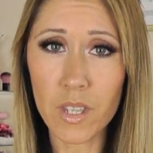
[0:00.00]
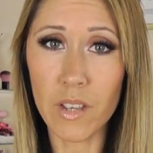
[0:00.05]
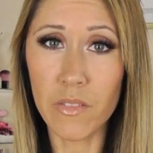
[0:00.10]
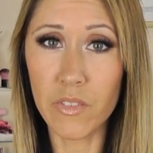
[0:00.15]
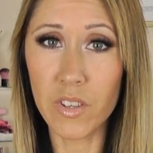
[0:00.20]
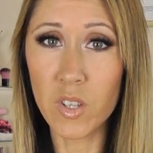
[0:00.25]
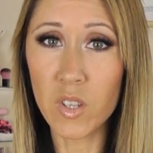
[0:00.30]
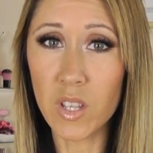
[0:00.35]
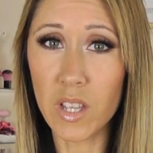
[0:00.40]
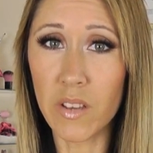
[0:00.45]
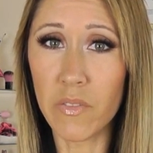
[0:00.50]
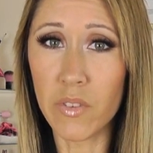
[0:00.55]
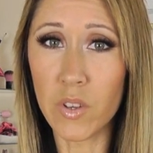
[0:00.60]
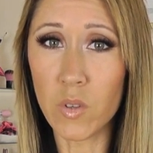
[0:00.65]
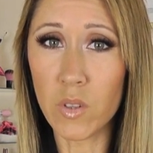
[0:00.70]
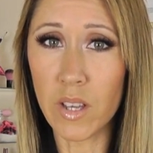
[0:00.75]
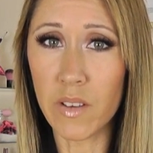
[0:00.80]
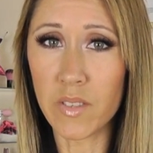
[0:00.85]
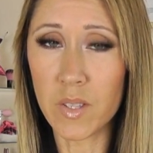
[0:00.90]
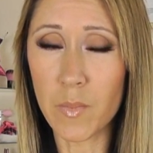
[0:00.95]
you if you
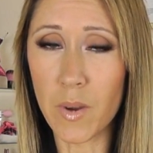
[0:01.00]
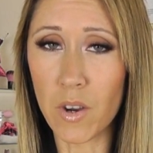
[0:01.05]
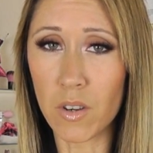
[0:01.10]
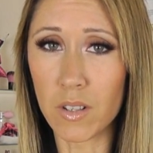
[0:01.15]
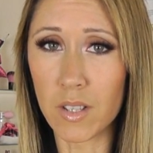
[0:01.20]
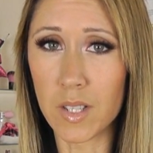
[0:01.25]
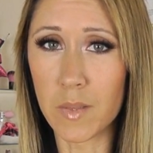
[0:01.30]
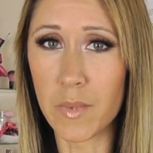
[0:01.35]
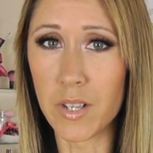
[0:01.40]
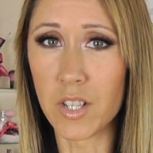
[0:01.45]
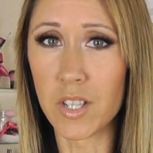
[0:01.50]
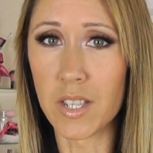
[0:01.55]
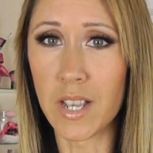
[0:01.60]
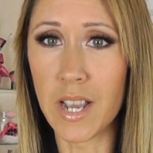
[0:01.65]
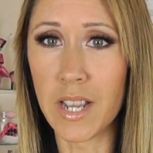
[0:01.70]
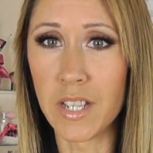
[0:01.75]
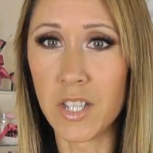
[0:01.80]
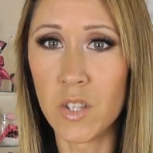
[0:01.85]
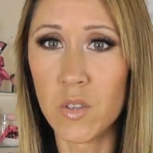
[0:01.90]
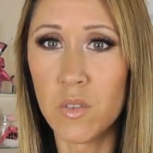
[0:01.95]
love sparkle as much as
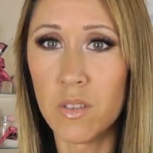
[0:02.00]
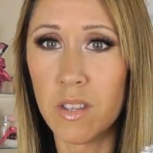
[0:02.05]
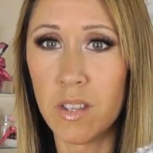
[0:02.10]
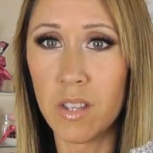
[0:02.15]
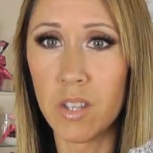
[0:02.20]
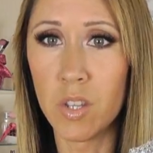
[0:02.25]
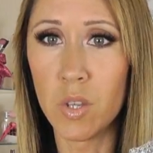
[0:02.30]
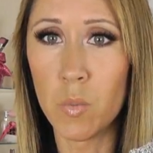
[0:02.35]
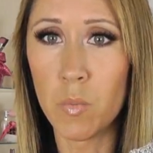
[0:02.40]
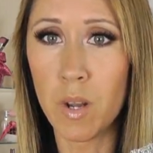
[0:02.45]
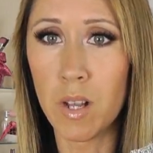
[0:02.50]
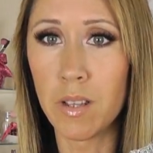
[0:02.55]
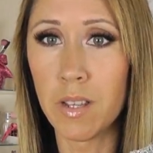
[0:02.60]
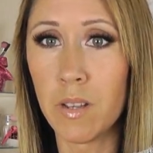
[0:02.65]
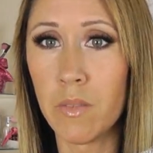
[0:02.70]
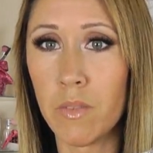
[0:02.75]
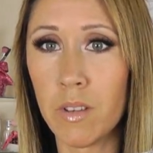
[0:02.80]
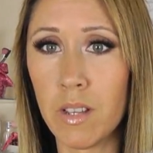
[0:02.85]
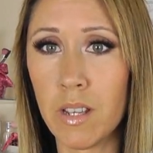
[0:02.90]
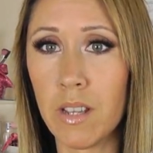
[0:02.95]
I do then you
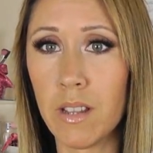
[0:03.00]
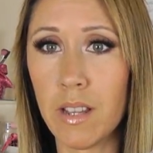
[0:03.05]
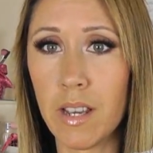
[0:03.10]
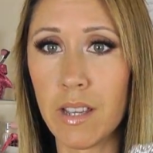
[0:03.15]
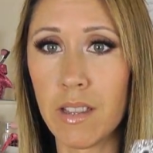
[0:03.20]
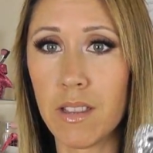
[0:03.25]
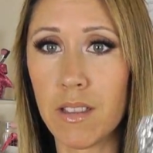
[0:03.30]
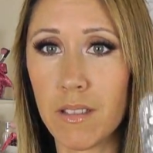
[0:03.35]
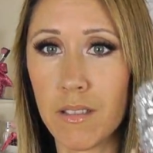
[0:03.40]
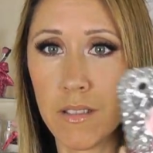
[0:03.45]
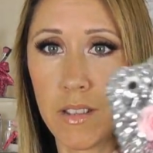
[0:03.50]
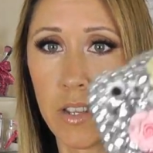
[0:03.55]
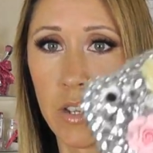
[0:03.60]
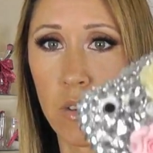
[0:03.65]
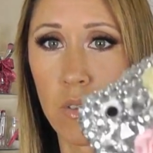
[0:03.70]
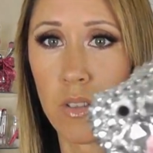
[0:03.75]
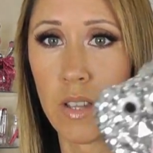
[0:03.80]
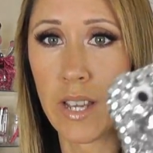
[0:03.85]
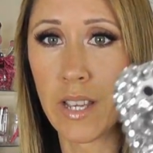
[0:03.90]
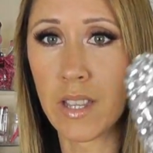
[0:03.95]
probably really like you
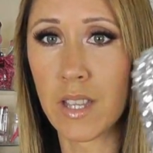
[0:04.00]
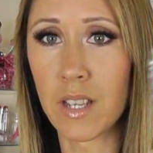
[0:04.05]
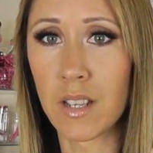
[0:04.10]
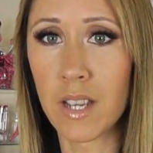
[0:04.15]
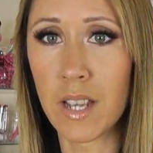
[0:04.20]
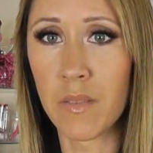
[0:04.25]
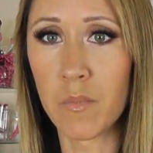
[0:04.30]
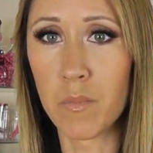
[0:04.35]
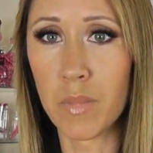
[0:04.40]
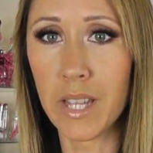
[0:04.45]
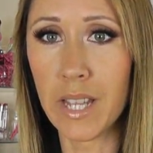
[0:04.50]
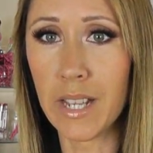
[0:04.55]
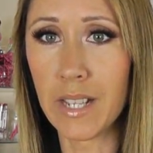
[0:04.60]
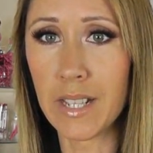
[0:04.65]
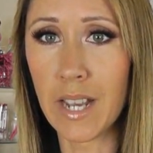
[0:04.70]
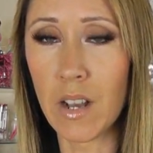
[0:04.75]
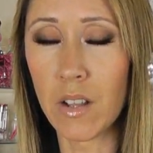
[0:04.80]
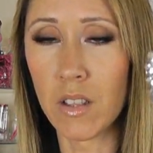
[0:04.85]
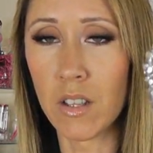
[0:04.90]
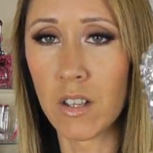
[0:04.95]
know, like the kind of blinged
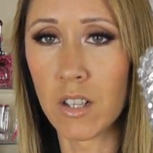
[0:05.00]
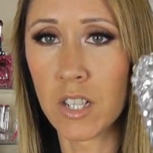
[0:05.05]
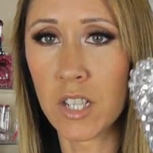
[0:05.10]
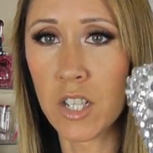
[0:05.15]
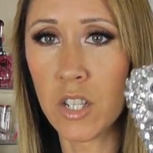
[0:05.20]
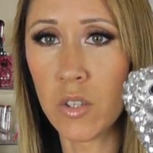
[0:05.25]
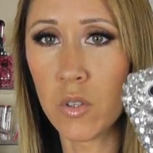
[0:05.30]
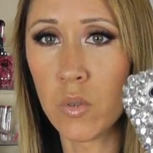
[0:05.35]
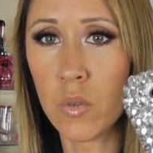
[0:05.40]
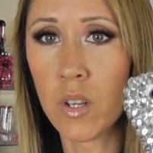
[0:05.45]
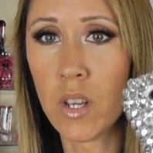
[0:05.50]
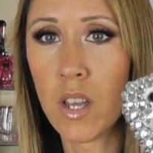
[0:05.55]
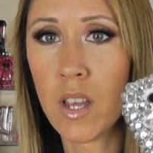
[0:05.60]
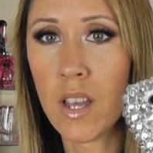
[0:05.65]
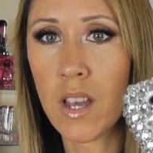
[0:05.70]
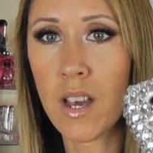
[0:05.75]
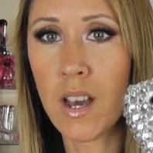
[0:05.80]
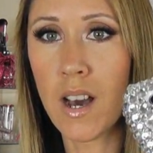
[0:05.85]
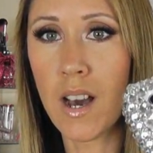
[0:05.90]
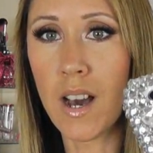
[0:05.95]
out look too.
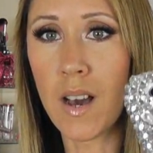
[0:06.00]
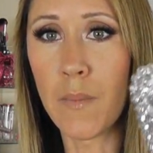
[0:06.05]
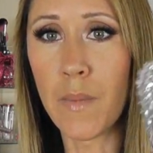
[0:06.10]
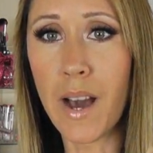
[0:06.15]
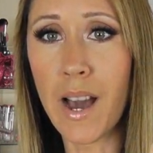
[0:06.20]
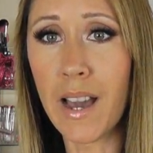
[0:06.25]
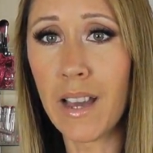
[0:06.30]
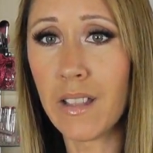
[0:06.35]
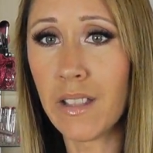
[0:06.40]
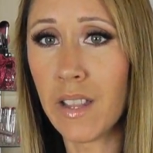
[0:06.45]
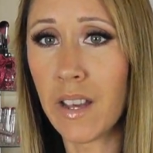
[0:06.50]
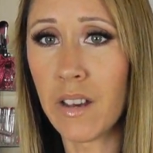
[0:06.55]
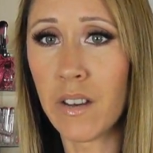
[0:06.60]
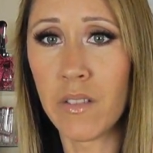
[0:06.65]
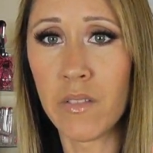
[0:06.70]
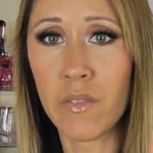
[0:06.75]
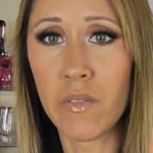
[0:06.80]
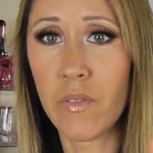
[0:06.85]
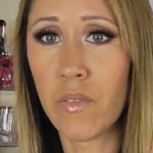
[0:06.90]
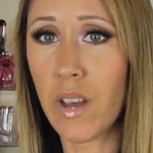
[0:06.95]
Um, I
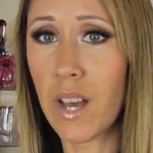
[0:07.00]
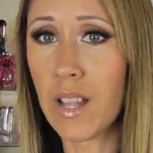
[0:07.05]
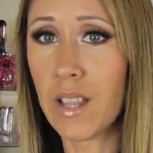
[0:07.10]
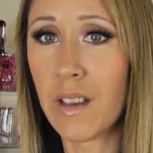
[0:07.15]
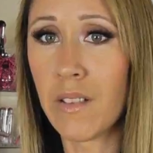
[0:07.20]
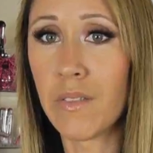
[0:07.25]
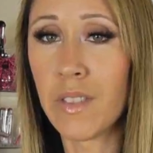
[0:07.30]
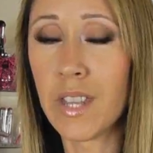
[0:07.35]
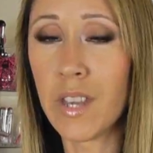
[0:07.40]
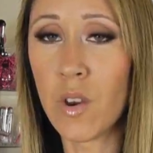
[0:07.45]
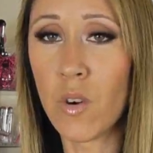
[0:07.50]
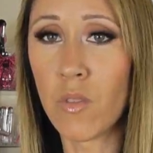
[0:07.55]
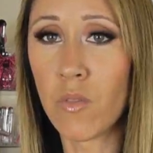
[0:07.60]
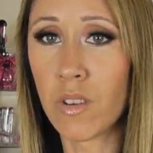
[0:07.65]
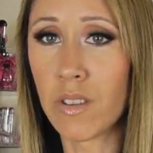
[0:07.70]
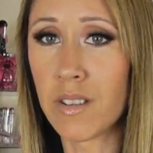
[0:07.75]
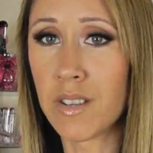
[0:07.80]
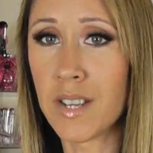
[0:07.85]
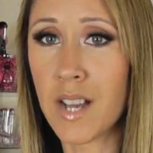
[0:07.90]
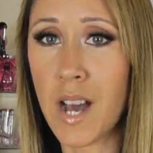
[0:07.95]
love, I love the
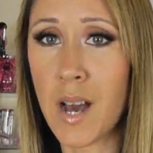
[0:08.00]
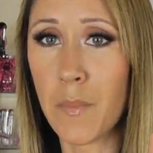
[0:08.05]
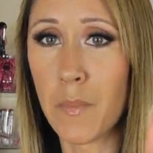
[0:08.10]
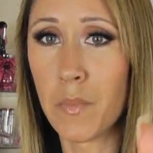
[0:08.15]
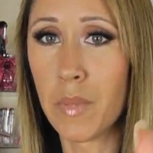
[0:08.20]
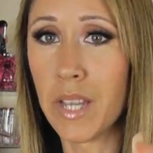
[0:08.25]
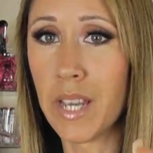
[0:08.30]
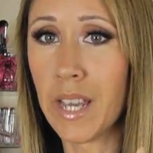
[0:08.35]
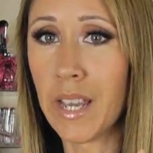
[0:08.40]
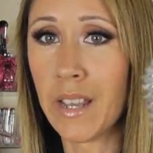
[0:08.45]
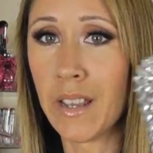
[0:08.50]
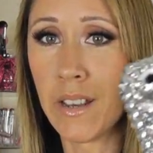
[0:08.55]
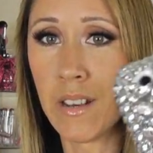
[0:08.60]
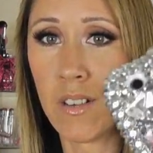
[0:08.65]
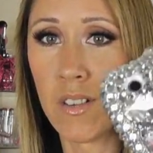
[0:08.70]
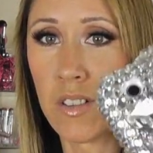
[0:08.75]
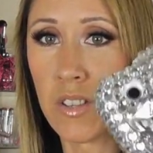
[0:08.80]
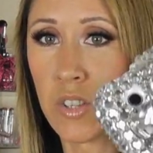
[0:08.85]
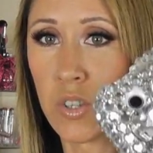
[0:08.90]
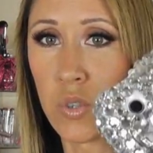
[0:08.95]
over-the-top bling and
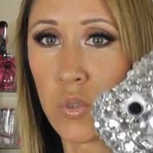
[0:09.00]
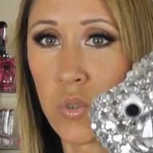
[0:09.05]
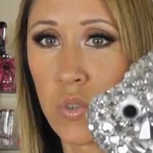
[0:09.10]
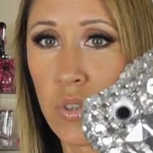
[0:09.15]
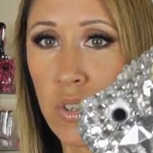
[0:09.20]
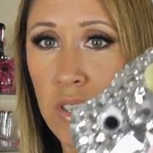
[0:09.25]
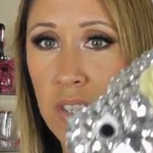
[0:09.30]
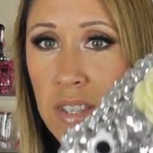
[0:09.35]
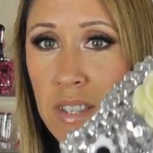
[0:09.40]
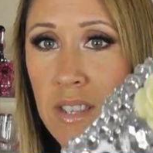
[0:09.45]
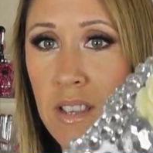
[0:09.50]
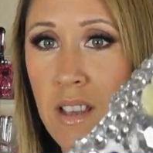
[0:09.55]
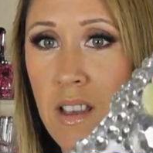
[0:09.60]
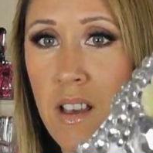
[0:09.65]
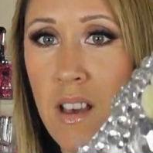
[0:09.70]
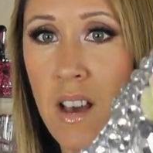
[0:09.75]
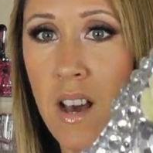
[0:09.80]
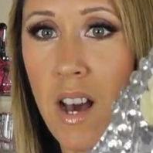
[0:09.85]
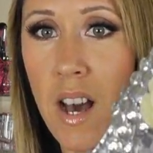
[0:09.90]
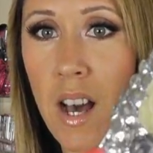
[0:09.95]
all the jewels,
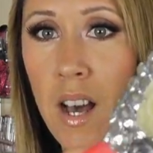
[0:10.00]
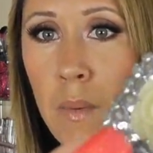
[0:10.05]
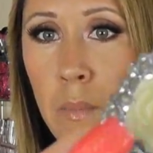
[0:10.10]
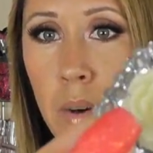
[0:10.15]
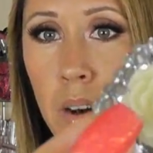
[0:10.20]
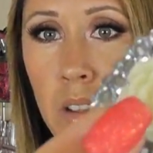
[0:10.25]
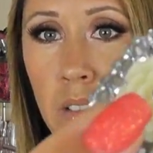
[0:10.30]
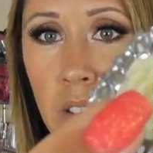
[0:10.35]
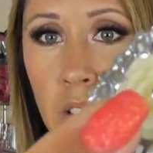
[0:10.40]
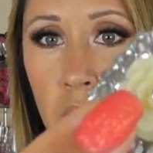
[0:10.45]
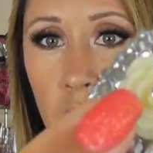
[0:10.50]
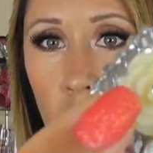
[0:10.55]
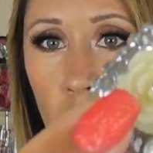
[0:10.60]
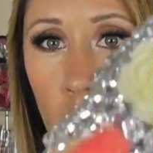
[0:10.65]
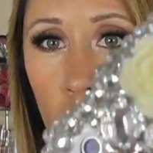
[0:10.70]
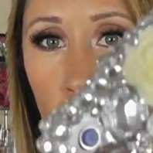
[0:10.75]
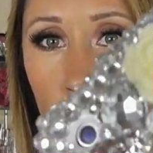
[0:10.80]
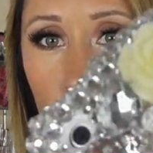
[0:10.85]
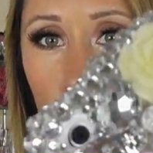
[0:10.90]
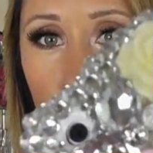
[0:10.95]
um, all the
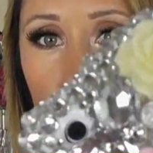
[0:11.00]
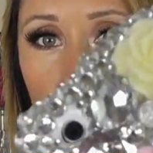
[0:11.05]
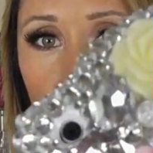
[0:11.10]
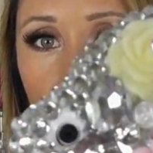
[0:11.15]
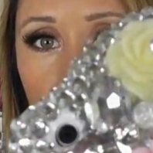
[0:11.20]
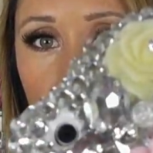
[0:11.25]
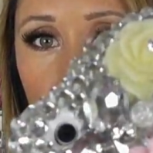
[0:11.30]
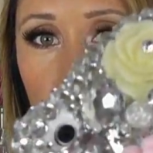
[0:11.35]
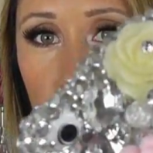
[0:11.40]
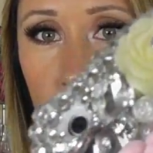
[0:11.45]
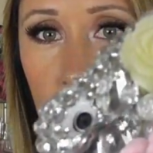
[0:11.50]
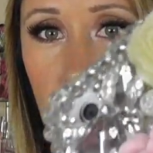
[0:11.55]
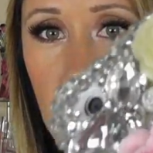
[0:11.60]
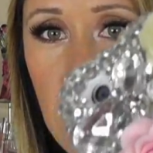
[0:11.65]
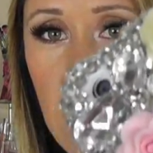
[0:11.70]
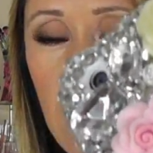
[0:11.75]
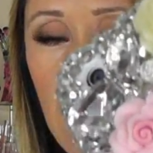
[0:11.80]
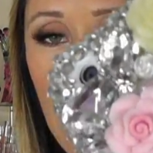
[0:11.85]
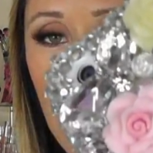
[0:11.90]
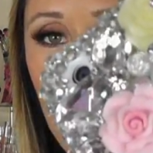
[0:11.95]
little
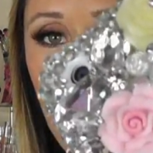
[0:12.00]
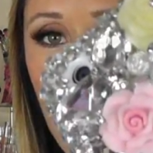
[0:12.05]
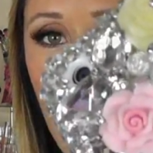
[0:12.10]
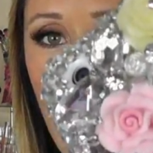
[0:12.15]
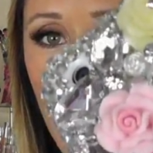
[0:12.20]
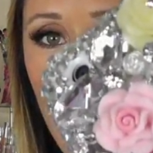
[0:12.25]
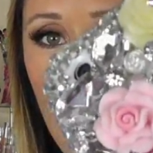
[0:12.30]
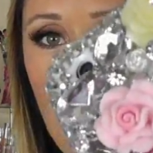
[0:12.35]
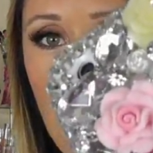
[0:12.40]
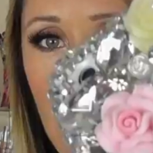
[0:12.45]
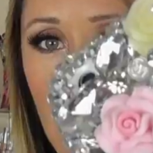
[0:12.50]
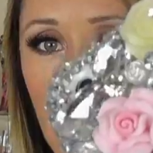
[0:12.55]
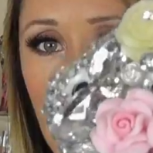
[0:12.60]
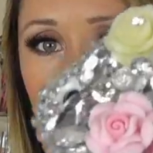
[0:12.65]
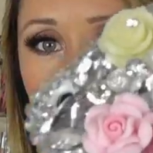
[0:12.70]
roses and little flowers on